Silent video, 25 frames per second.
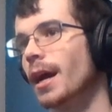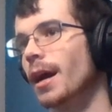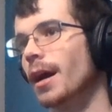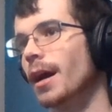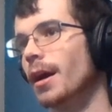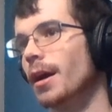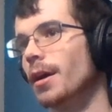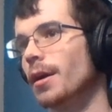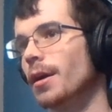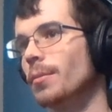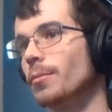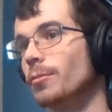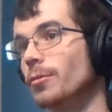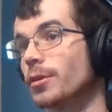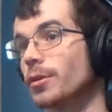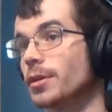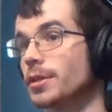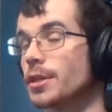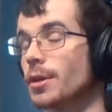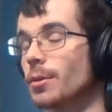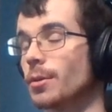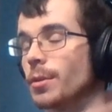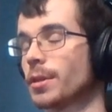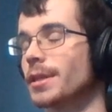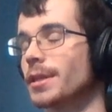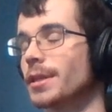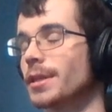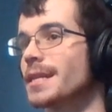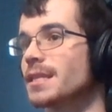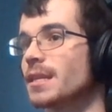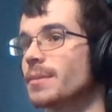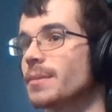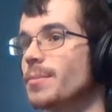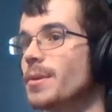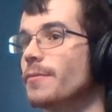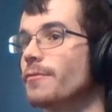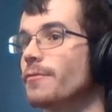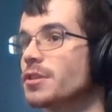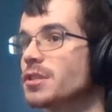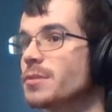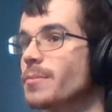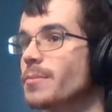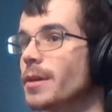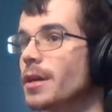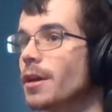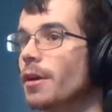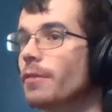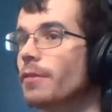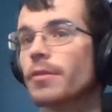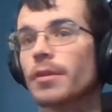We're going to start with Classic B
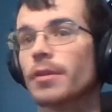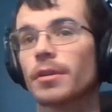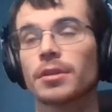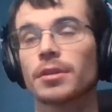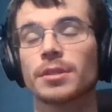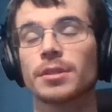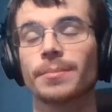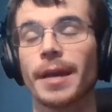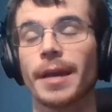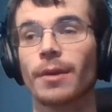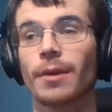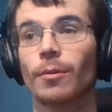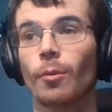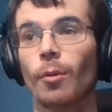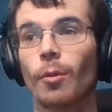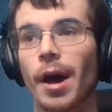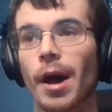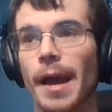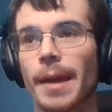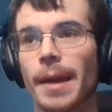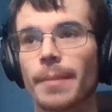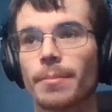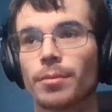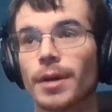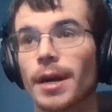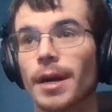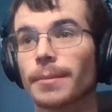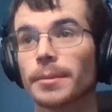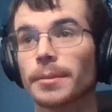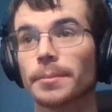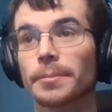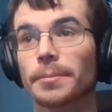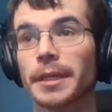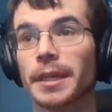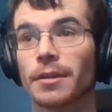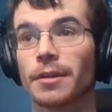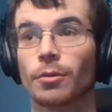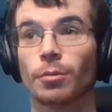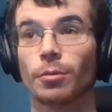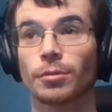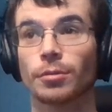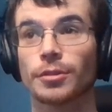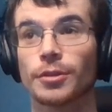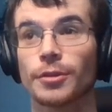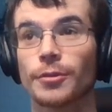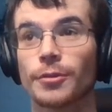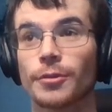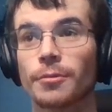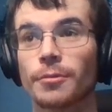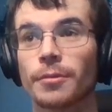Frisbee Golf. I'll explain why probably in hole
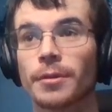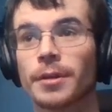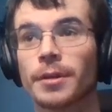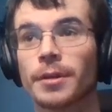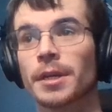2.